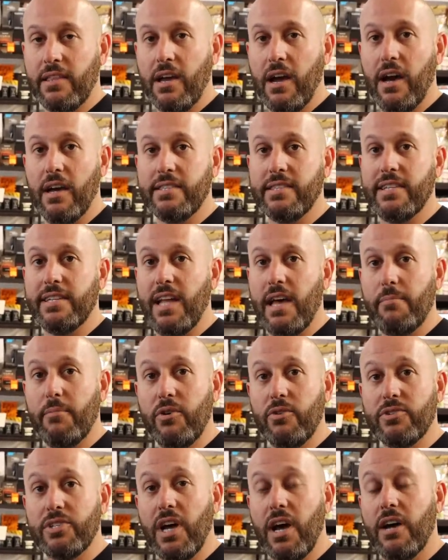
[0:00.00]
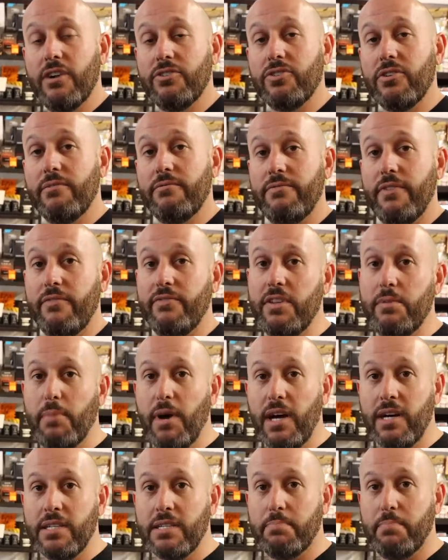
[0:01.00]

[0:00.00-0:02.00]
The cost of the demo is 150 bucks,